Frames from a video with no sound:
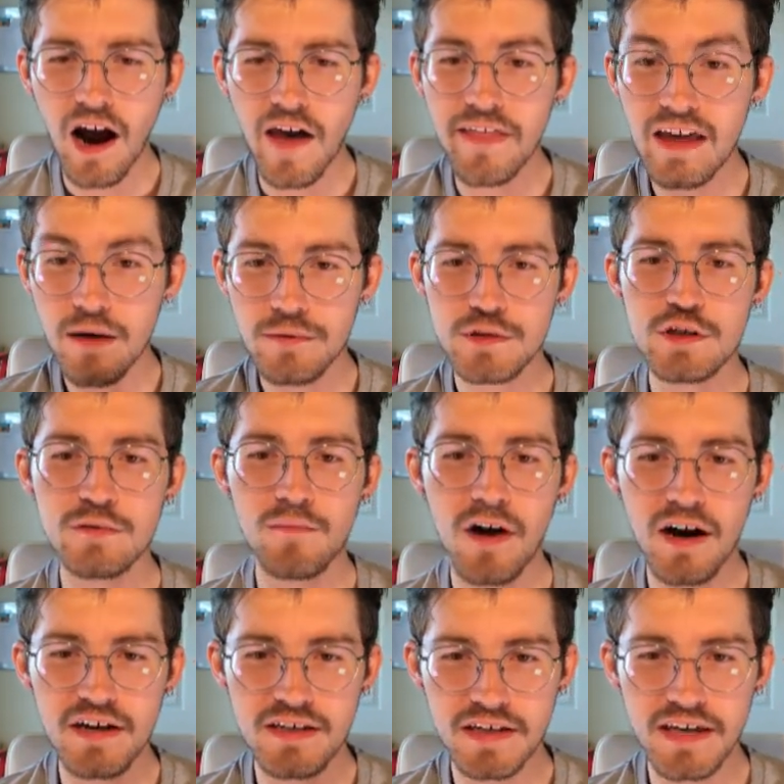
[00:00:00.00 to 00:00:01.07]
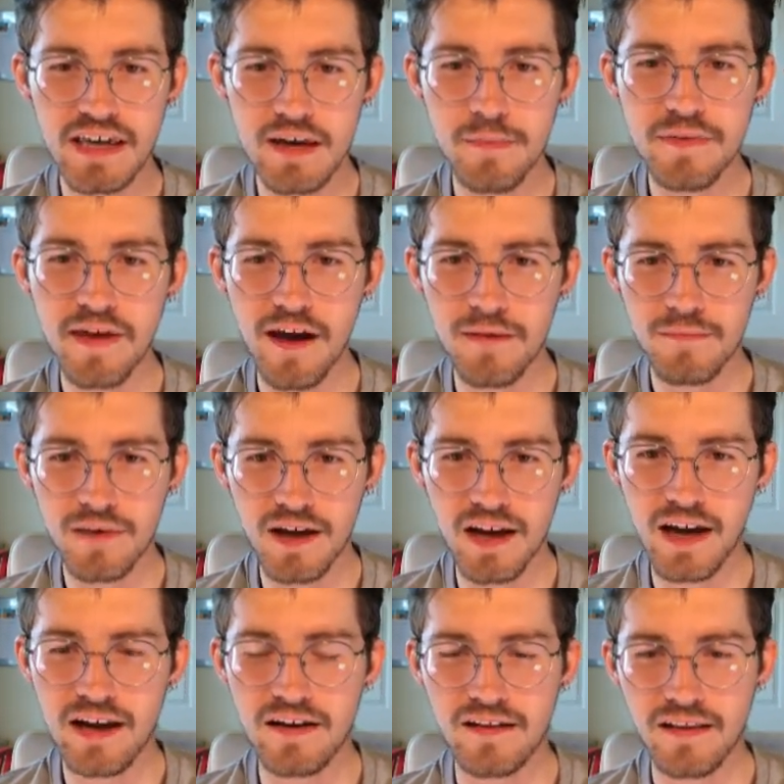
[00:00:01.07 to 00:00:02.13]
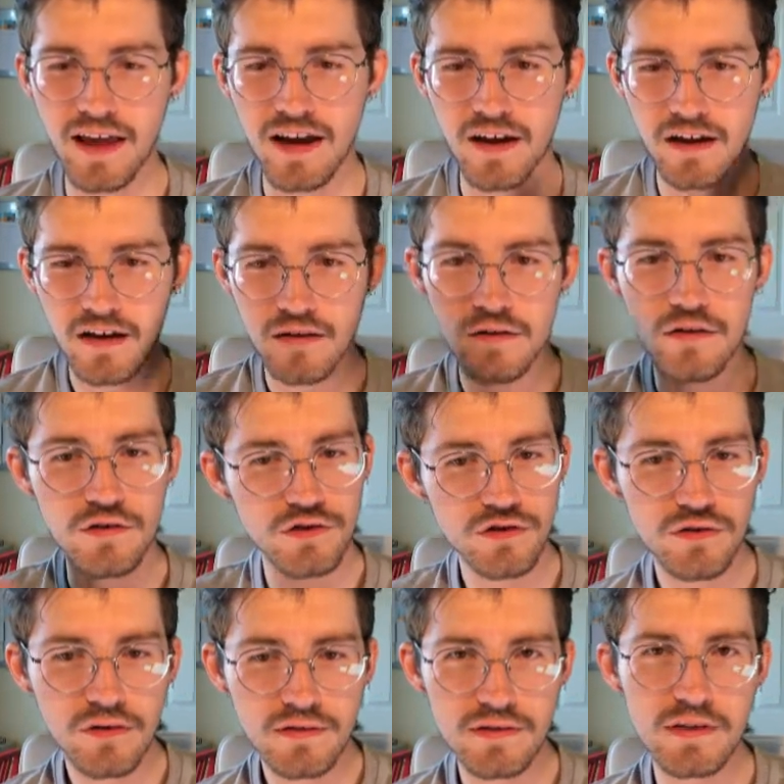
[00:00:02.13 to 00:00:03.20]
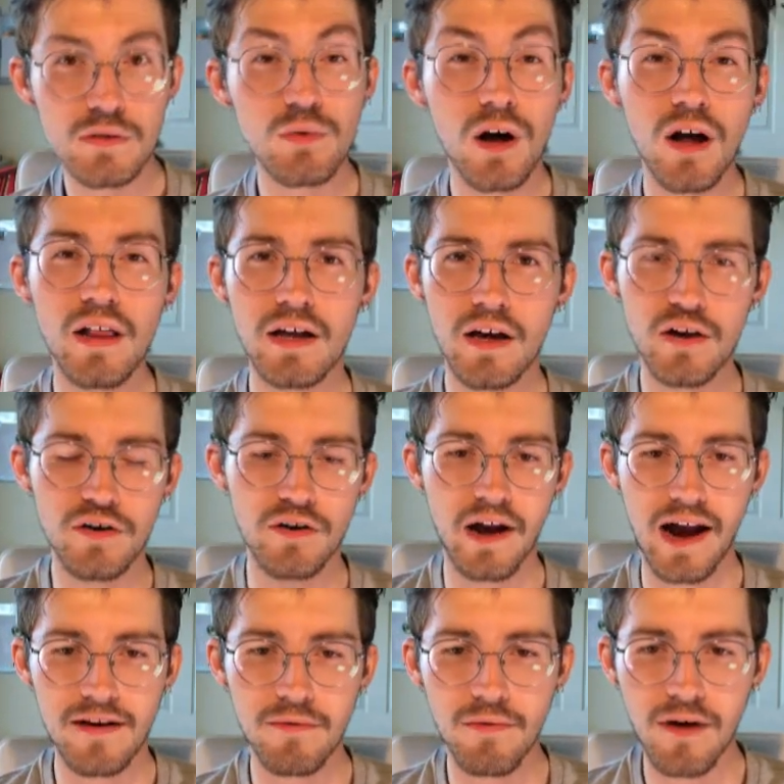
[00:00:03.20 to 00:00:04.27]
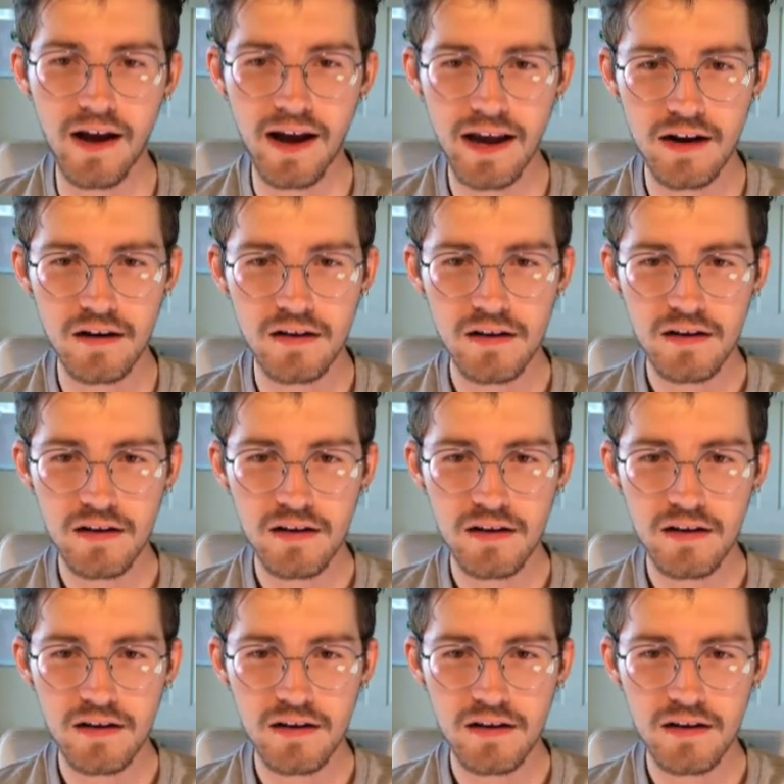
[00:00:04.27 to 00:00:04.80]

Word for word: I think it was smart to keep them in like neutrals as well, like a gray and a white.